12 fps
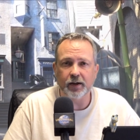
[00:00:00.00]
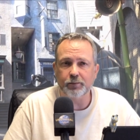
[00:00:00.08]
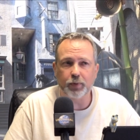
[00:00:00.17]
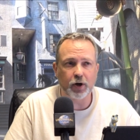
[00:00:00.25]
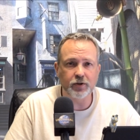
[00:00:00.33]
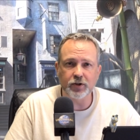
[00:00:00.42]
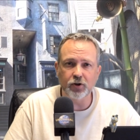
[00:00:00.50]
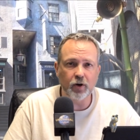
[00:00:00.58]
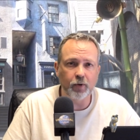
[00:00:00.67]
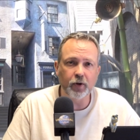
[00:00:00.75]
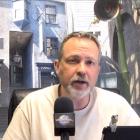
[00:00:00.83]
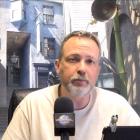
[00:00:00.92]
Barnes &
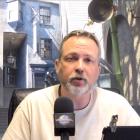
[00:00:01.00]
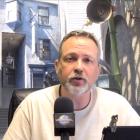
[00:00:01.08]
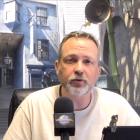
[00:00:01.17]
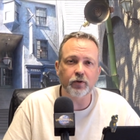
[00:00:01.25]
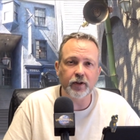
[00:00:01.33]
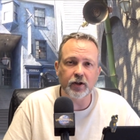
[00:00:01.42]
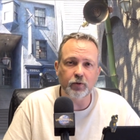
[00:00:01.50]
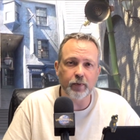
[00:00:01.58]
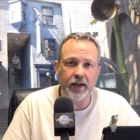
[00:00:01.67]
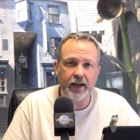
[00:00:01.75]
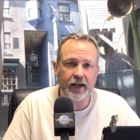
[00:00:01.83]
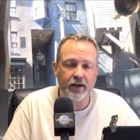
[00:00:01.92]
Noble or any bookstore that you
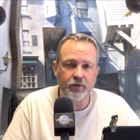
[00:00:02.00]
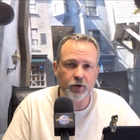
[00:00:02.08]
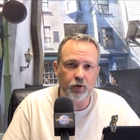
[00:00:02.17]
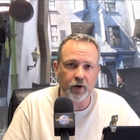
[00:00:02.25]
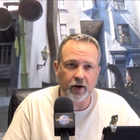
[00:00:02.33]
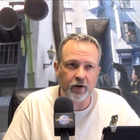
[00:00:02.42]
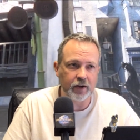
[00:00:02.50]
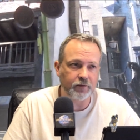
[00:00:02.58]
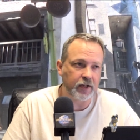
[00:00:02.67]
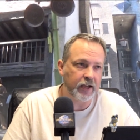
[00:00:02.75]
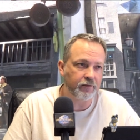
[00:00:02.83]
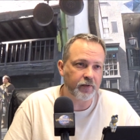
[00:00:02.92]
might have in your area. If
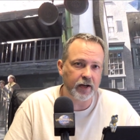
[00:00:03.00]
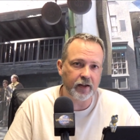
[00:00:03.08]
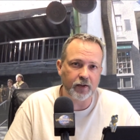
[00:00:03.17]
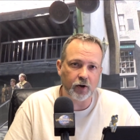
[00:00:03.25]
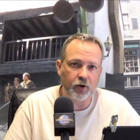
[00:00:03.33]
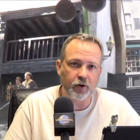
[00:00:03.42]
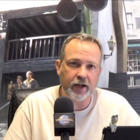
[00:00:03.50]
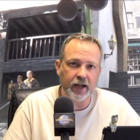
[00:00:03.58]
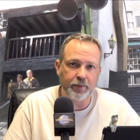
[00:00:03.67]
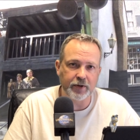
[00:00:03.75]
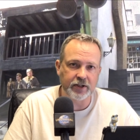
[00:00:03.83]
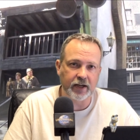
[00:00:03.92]
you can't find it there, go to
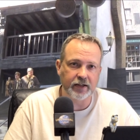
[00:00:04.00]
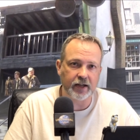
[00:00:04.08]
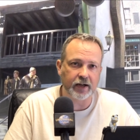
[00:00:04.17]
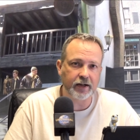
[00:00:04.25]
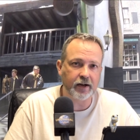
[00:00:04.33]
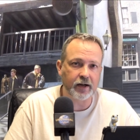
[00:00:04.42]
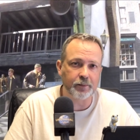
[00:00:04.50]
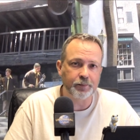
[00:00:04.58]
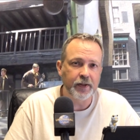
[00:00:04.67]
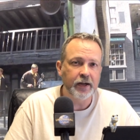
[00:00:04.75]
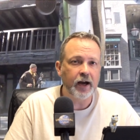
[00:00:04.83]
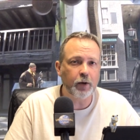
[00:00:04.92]
Amazon.com.
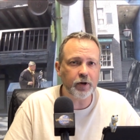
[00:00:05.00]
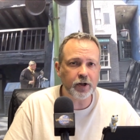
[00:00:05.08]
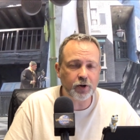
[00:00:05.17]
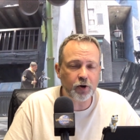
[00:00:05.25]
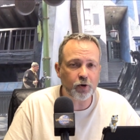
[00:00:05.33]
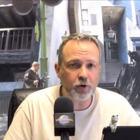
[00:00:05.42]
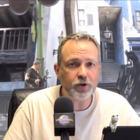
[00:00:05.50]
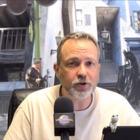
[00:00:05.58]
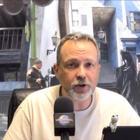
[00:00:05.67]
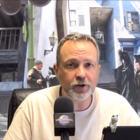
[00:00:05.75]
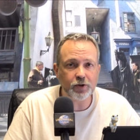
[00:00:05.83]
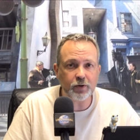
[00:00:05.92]
I would encourage
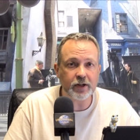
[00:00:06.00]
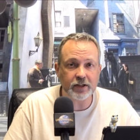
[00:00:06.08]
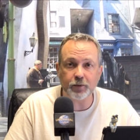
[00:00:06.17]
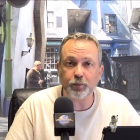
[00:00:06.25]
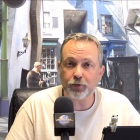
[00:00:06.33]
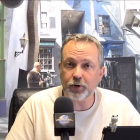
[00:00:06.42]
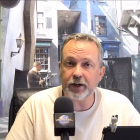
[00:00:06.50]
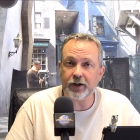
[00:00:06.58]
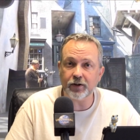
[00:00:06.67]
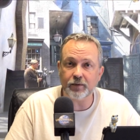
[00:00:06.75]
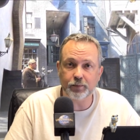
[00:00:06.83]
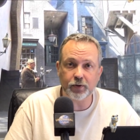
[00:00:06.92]
you to do it. It's a pretty
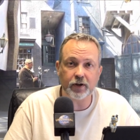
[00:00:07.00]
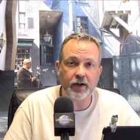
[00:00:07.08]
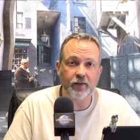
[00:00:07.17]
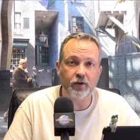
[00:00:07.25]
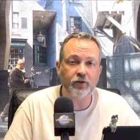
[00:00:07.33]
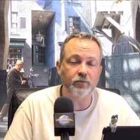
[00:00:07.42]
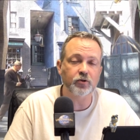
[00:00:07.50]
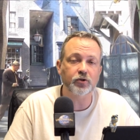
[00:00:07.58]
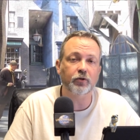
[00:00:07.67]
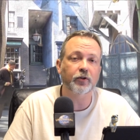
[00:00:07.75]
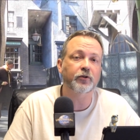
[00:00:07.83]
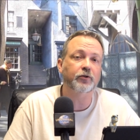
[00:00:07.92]
good book, and there's some
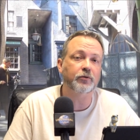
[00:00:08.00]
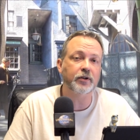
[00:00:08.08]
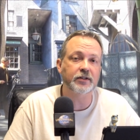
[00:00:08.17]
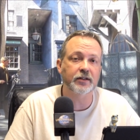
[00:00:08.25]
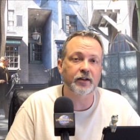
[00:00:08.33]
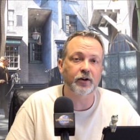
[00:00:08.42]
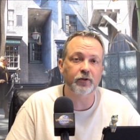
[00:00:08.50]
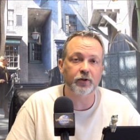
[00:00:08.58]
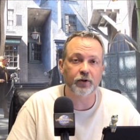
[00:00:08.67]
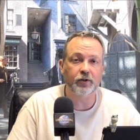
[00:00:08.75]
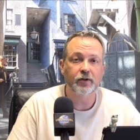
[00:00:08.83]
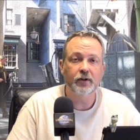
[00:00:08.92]
short stories in there that are,